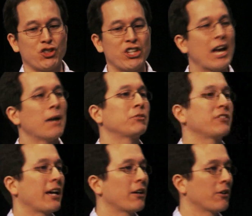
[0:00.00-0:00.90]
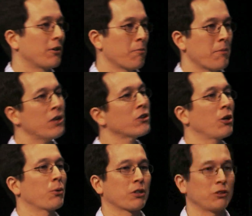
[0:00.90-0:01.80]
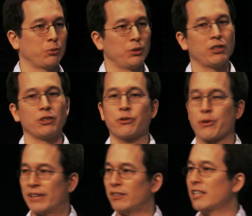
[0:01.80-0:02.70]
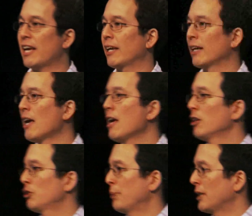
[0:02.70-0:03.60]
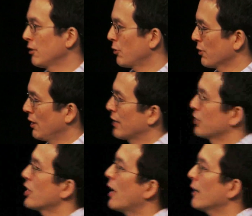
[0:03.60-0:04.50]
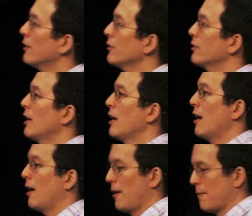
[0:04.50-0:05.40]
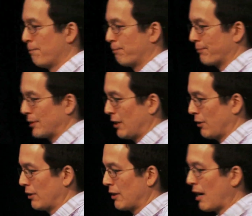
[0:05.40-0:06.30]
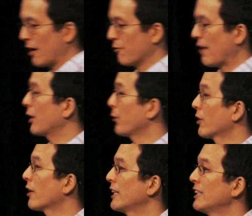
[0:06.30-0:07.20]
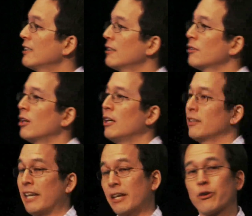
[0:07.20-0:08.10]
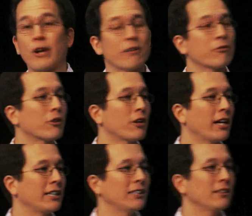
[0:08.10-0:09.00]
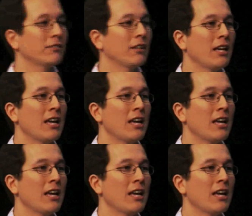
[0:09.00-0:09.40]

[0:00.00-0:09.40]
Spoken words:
jabs that her male coworkers would do throughout the day, speaking to her like a child, not valuing her ideas, taking credit for her ideas.